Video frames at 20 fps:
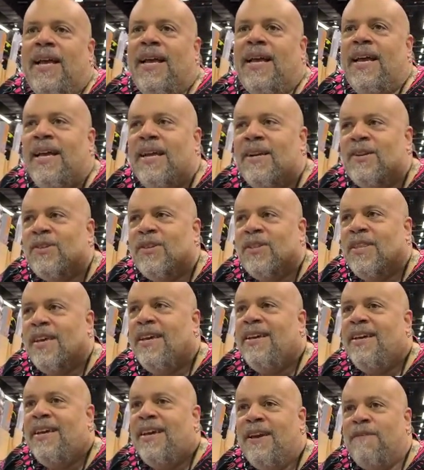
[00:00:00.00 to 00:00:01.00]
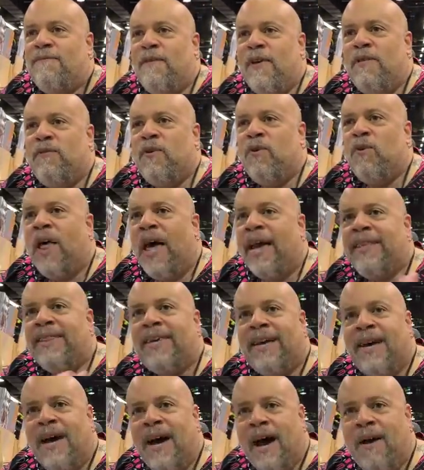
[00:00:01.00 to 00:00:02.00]
Here's the thing: if you like
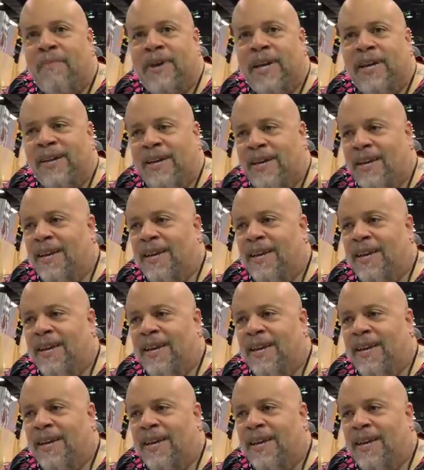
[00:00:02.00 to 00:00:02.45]
the comic